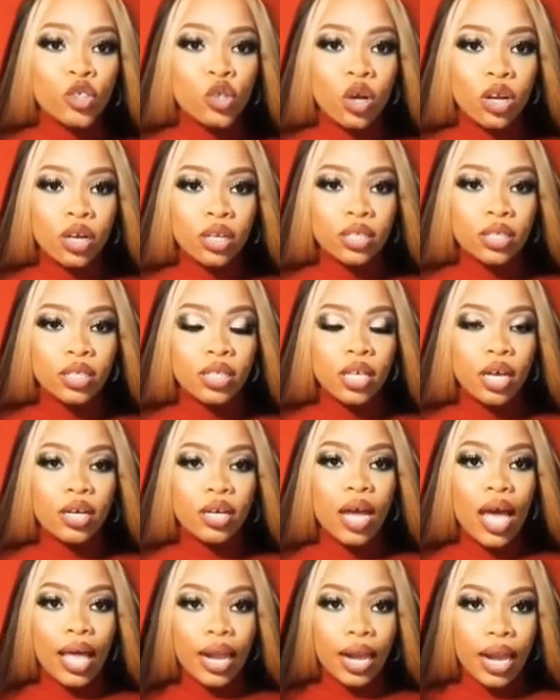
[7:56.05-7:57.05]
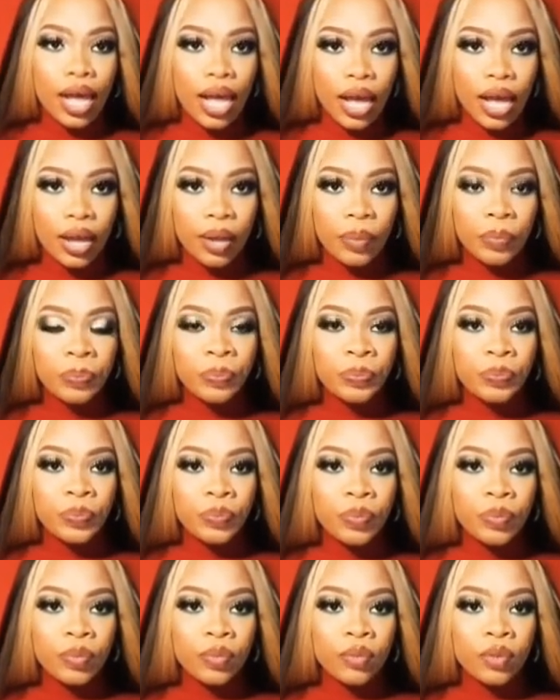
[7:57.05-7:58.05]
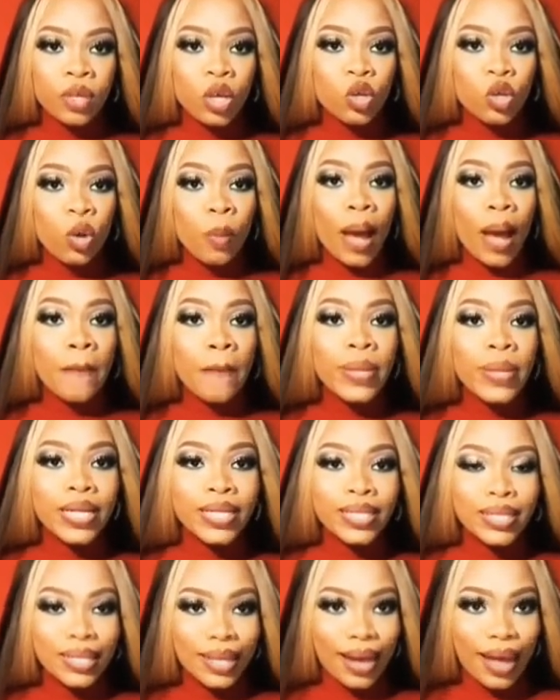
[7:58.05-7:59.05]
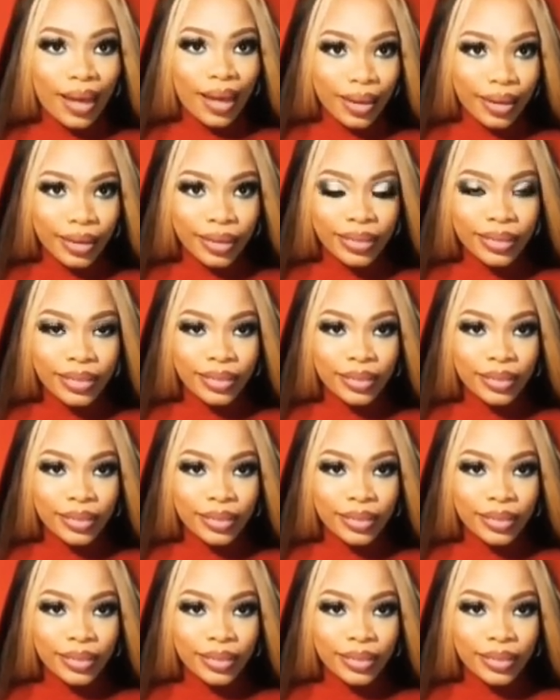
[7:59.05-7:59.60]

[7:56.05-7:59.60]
Do you understand? I lie. Human beings lie.